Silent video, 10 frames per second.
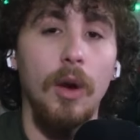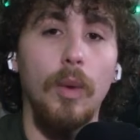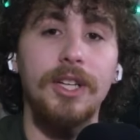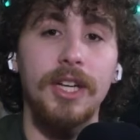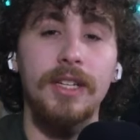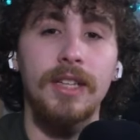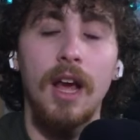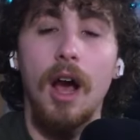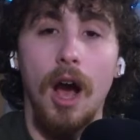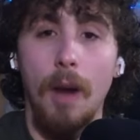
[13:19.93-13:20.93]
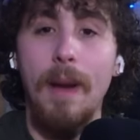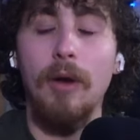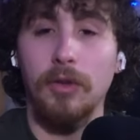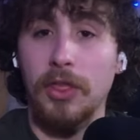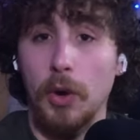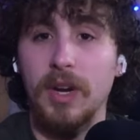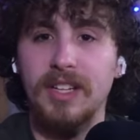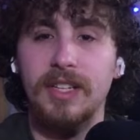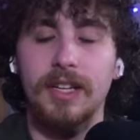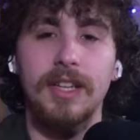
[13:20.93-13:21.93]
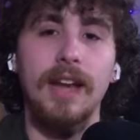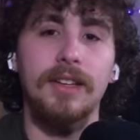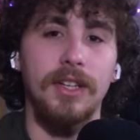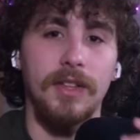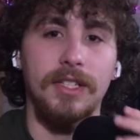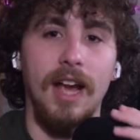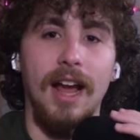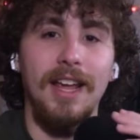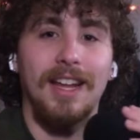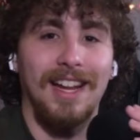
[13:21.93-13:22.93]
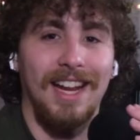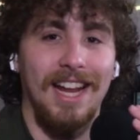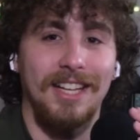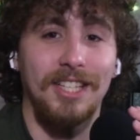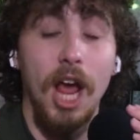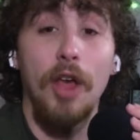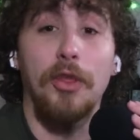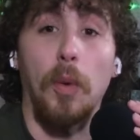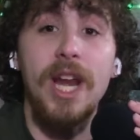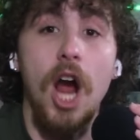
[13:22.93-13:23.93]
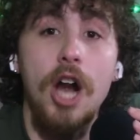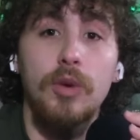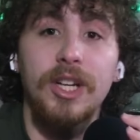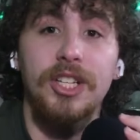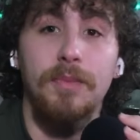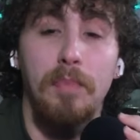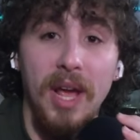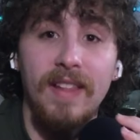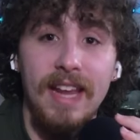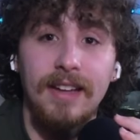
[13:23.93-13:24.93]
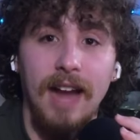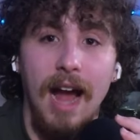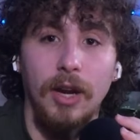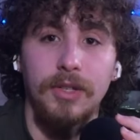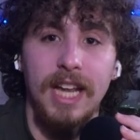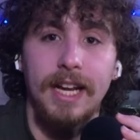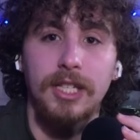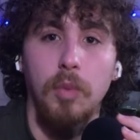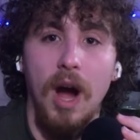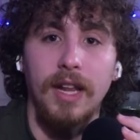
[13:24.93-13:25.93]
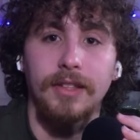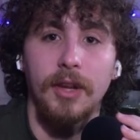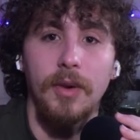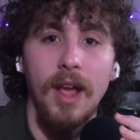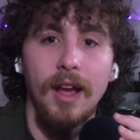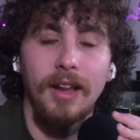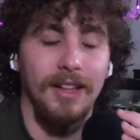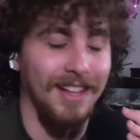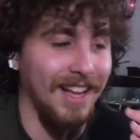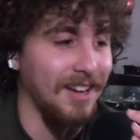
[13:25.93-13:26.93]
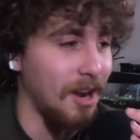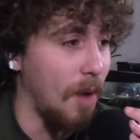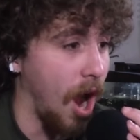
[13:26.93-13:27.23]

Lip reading: which is about 36 cents to this guy. He has $300 billion in his wallet, dude. Like, come